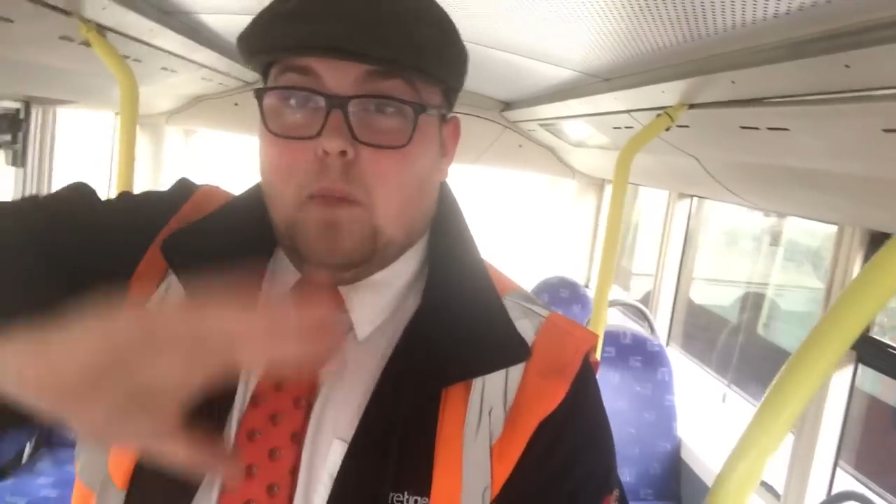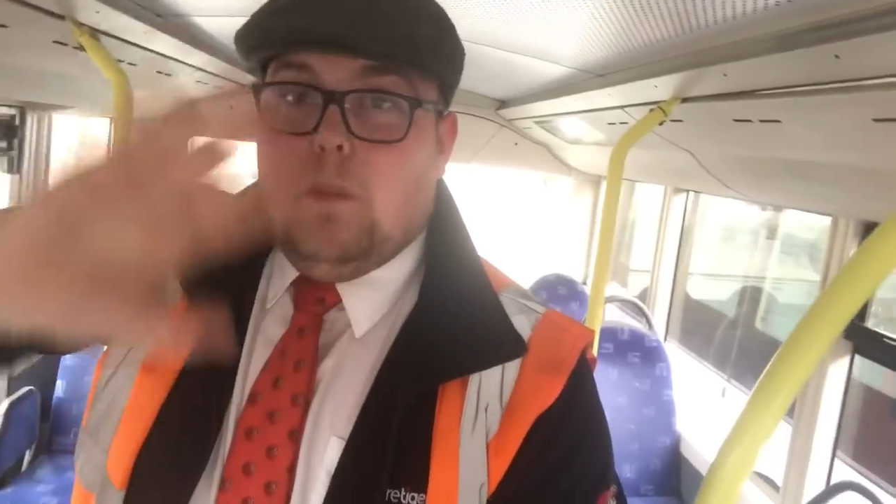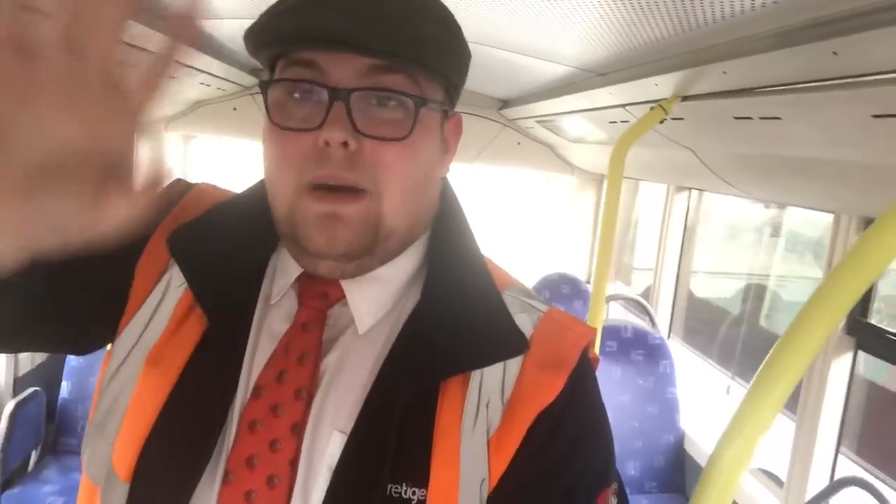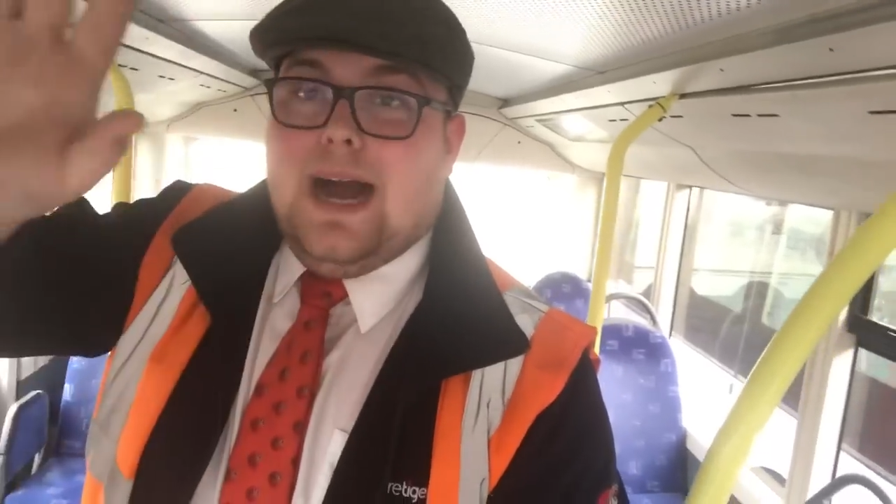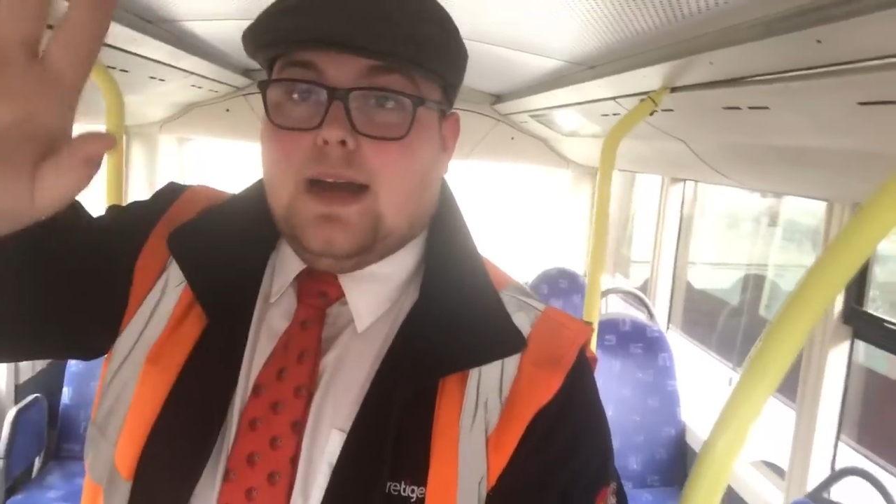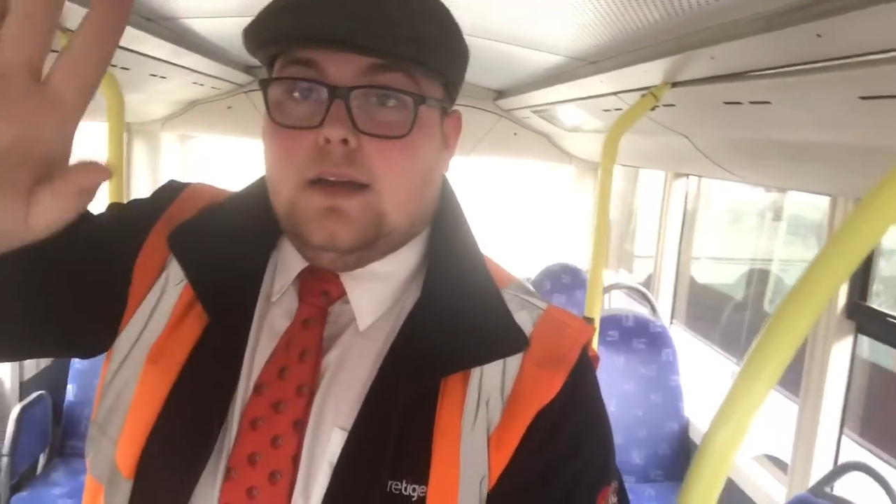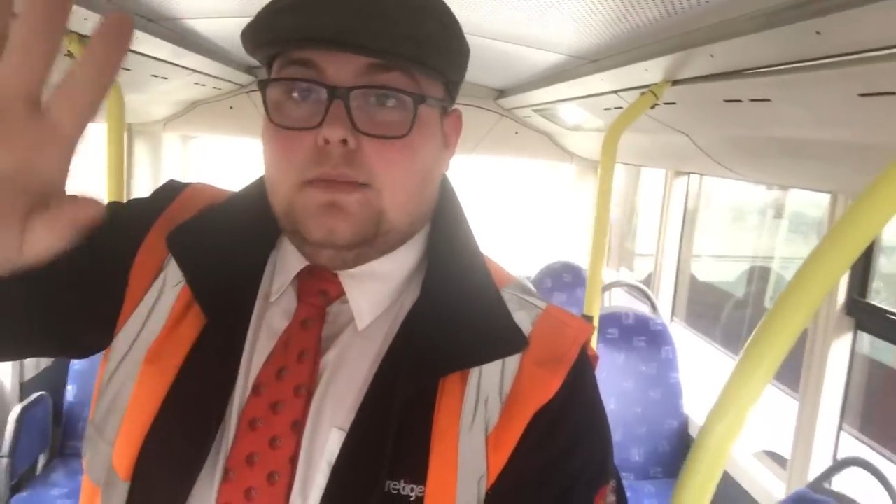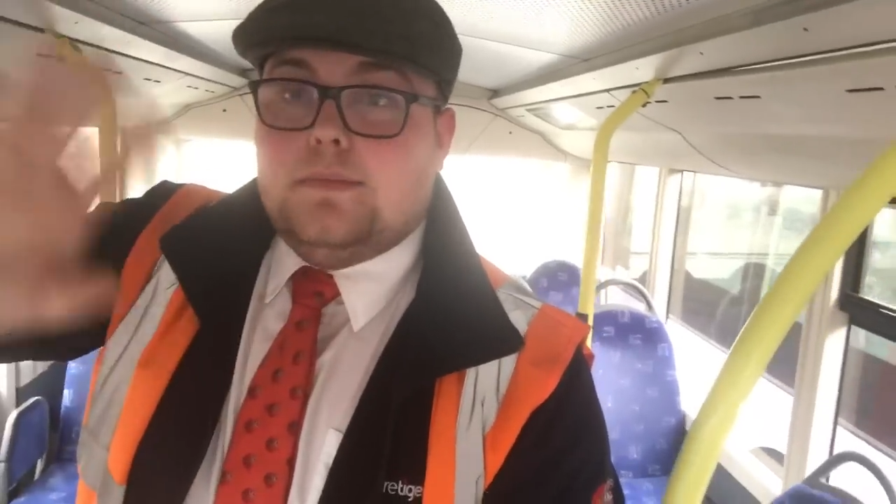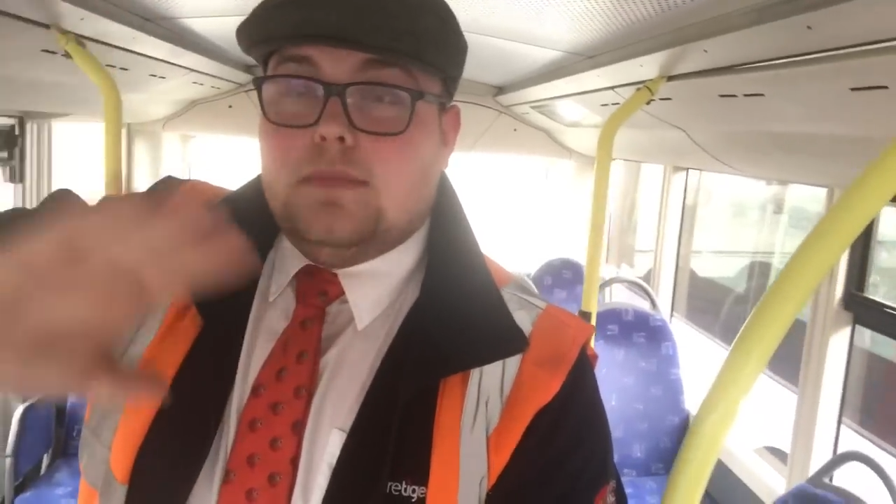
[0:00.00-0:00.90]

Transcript: Bang.